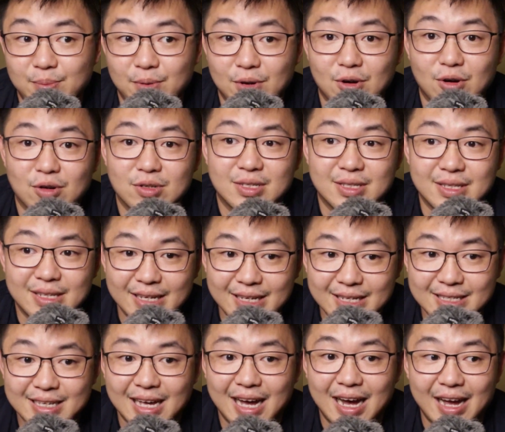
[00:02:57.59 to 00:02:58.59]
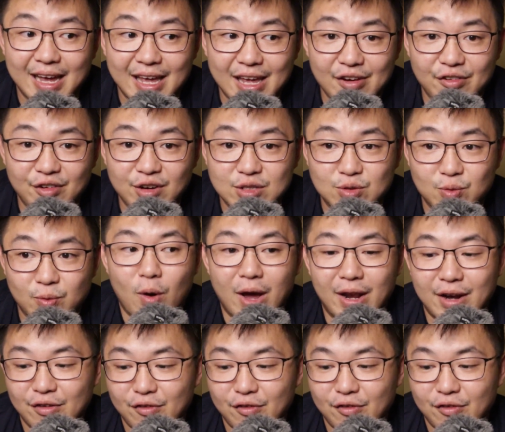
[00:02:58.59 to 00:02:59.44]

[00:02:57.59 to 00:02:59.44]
because these are areas where